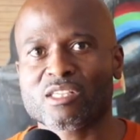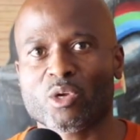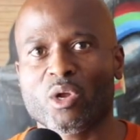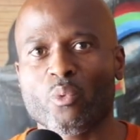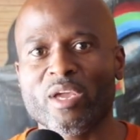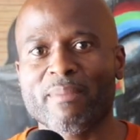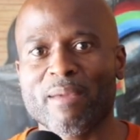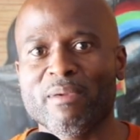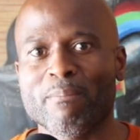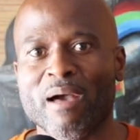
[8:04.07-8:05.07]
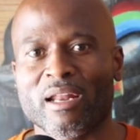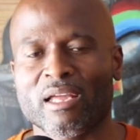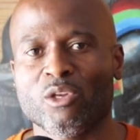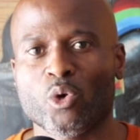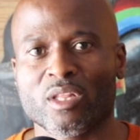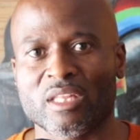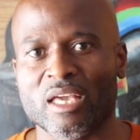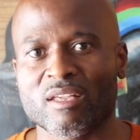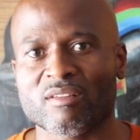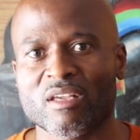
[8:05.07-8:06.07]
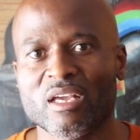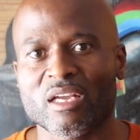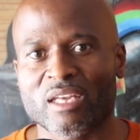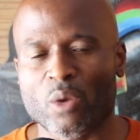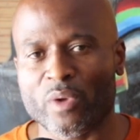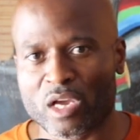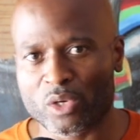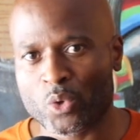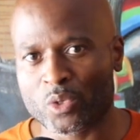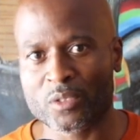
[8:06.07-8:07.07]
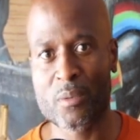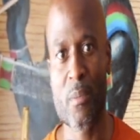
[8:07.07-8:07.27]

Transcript: so that we may be better at doing the things that we are doing.